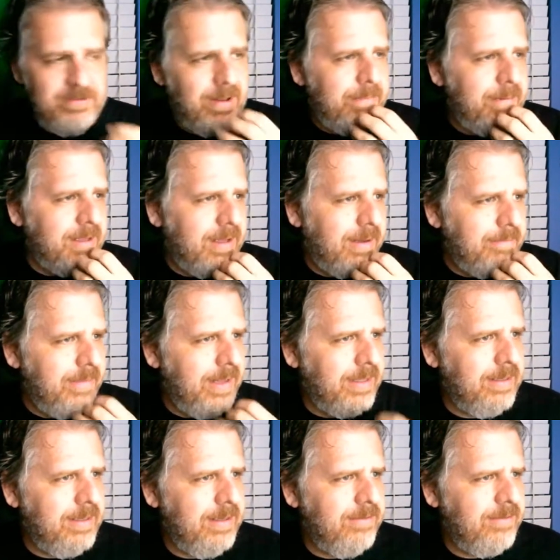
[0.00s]
doubling up
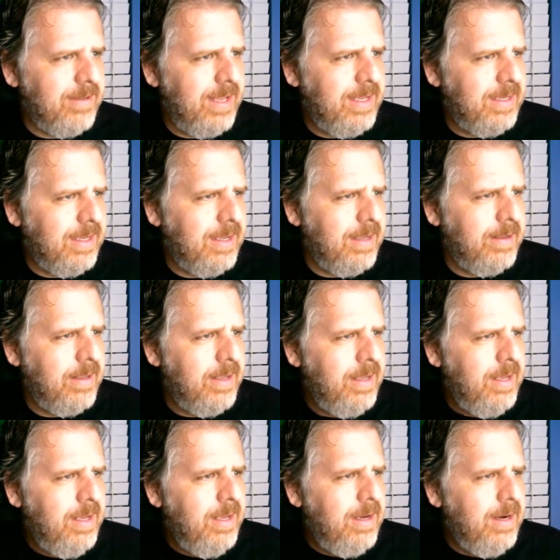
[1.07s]
melodies like uh
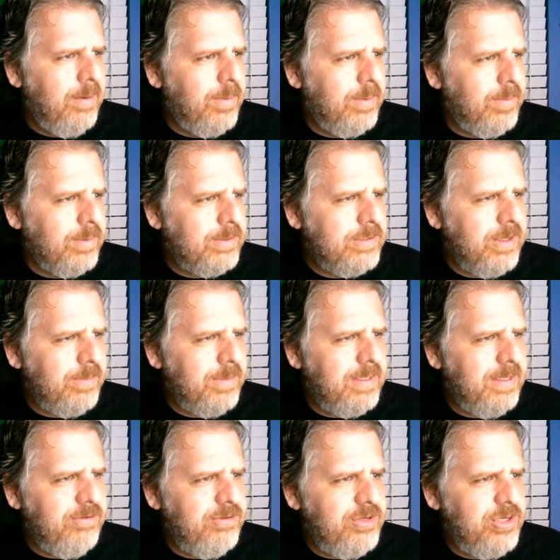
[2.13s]
all right, we'll start with
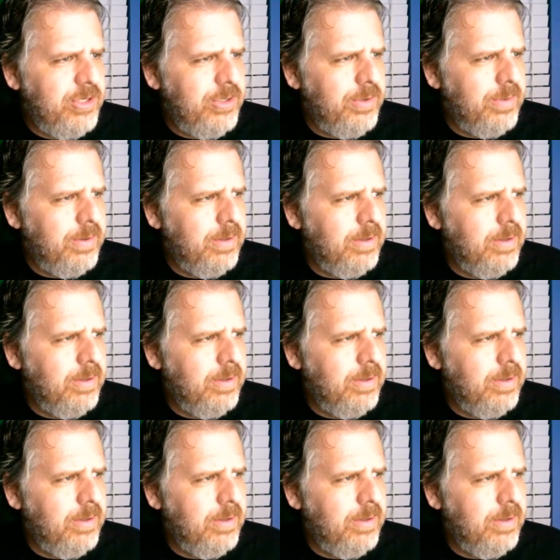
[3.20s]
these two.